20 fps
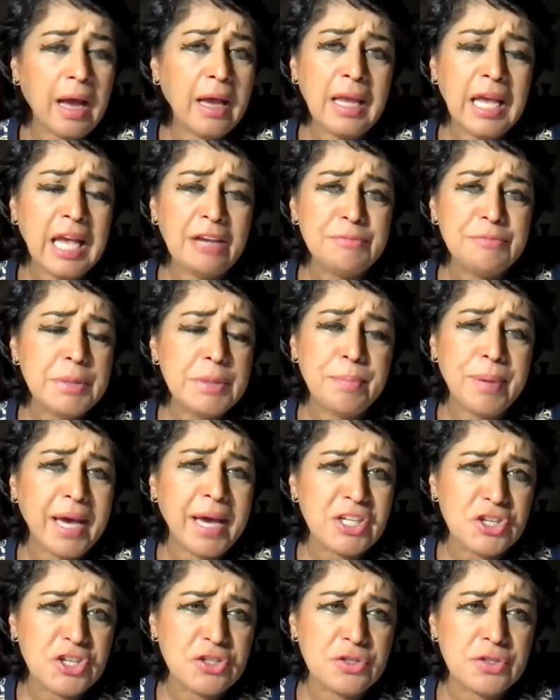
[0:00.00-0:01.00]
I have been
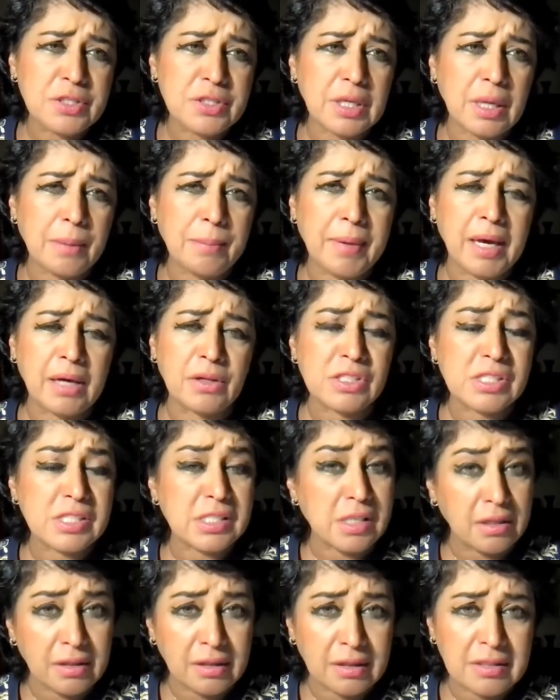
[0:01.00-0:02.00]
passionate about
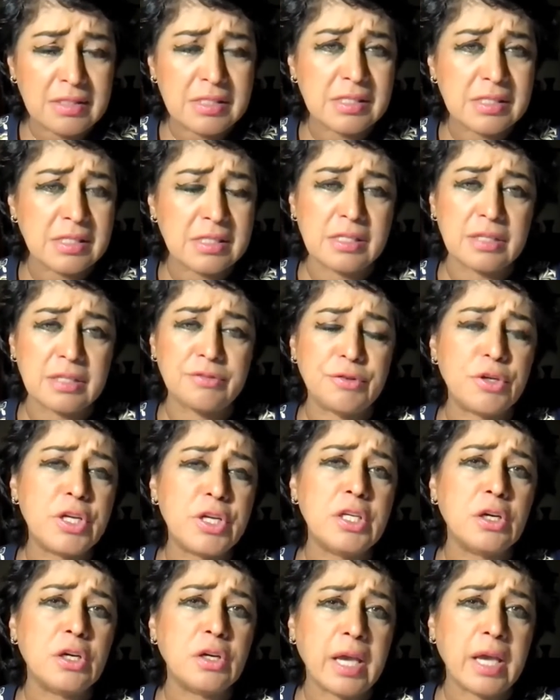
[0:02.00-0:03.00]
science since a
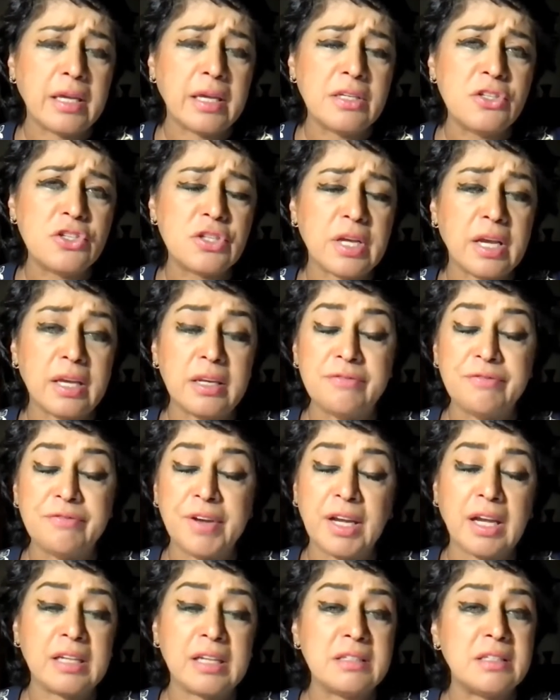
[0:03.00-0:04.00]
very young age. In
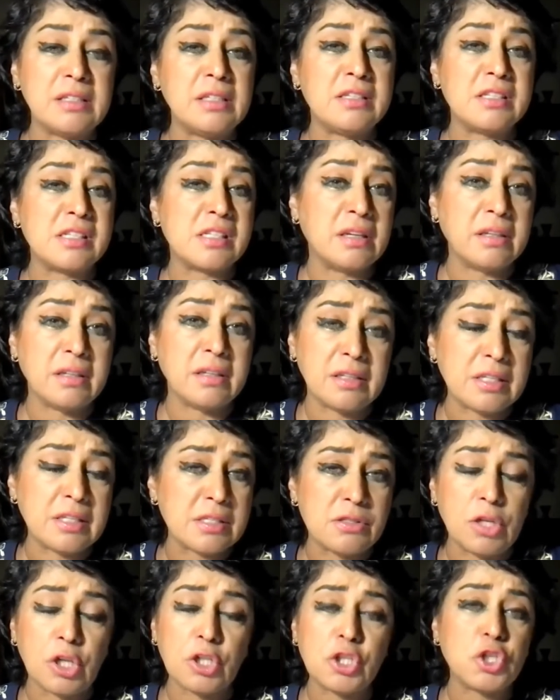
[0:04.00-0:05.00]
fact, I did
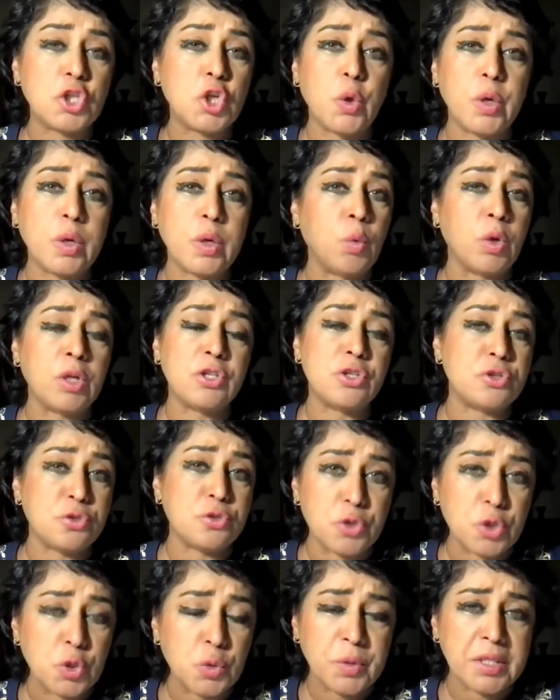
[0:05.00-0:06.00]
science not knowing what to
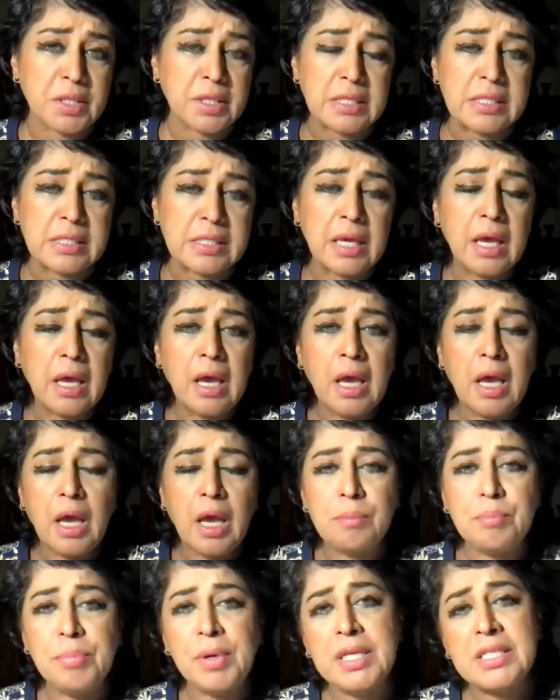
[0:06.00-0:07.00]
do with it.
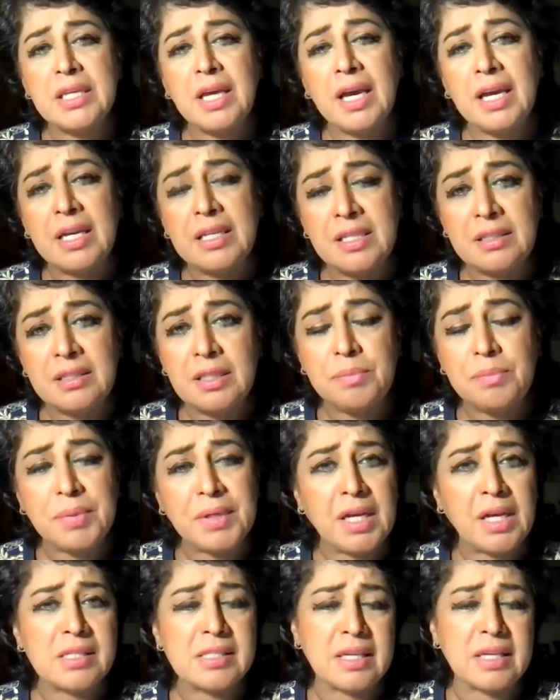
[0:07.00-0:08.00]
But I did it
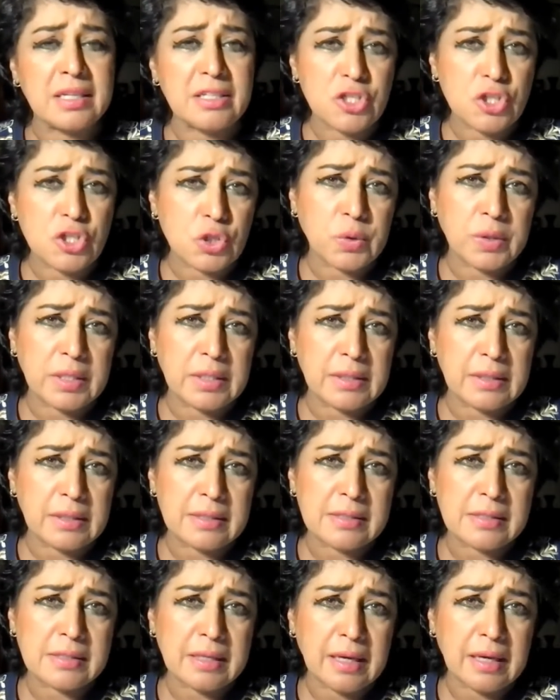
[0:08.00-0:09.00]
because I enjoyed
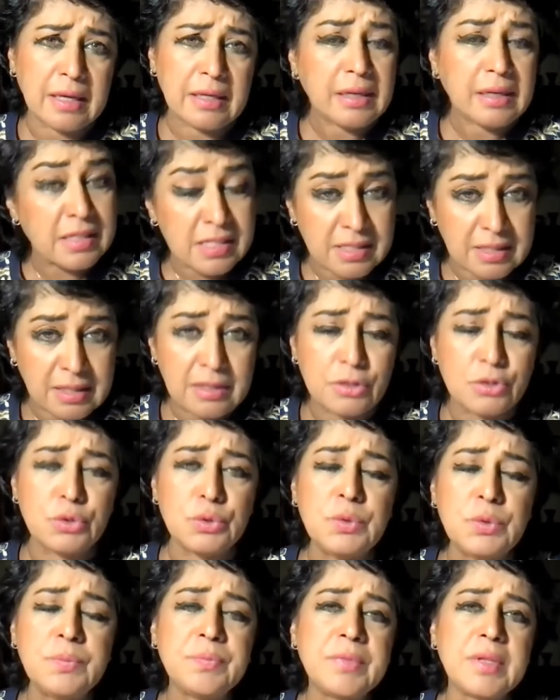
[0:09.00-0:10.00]
it, and I still
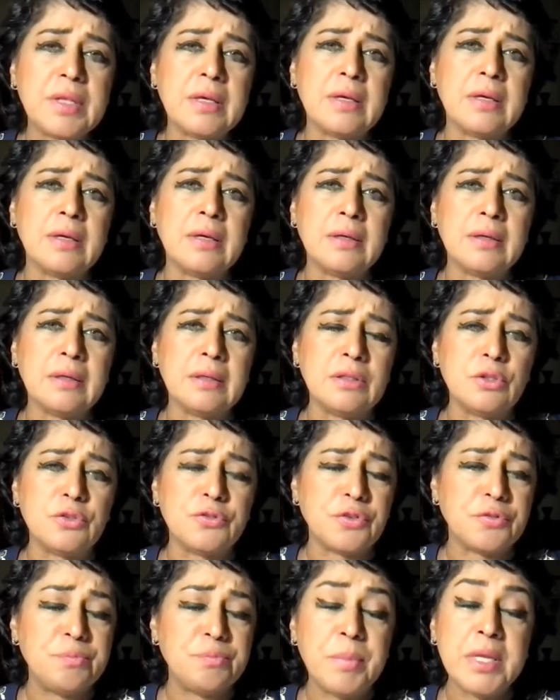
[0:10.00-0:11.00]
do.
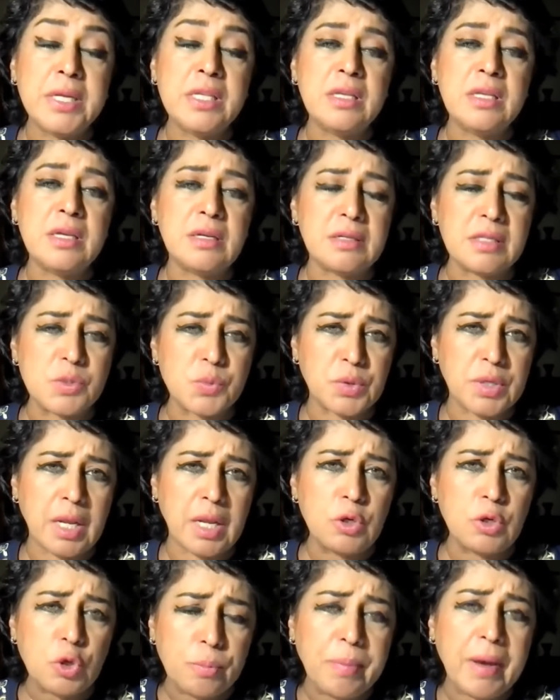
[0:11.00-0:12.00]
For many years, when I
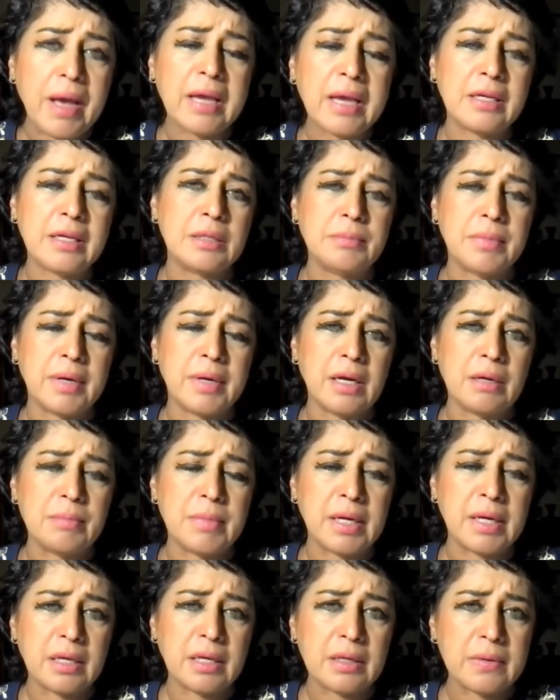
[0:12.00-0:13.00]
look back on
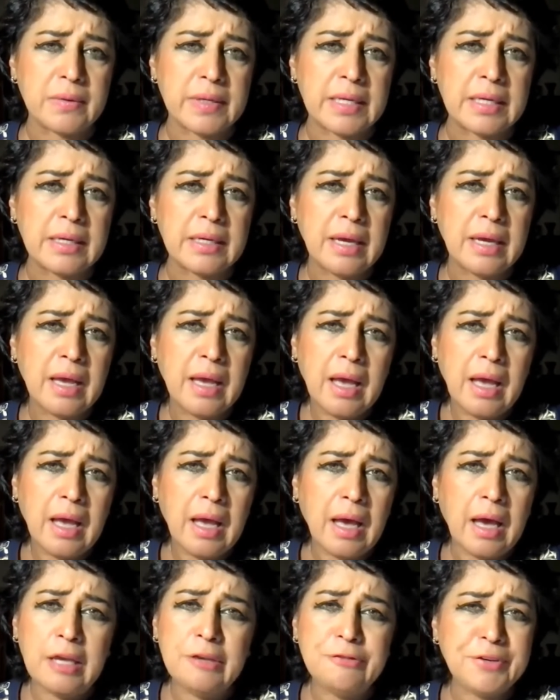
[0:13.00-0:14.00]
my career,
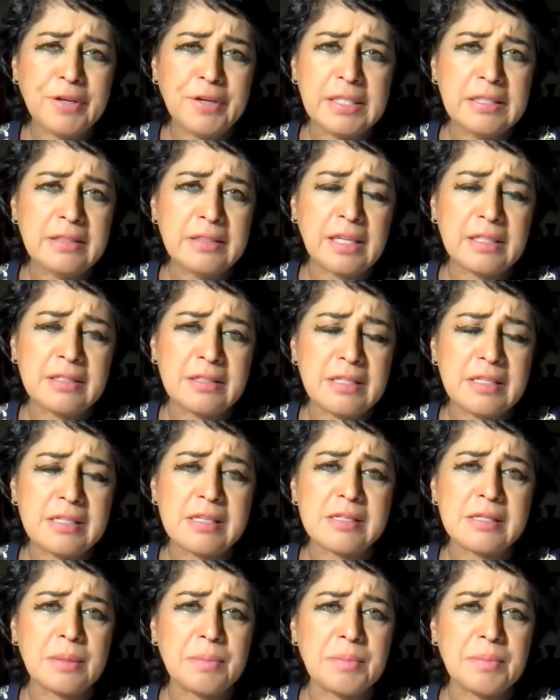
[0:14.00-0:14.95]
I find that this is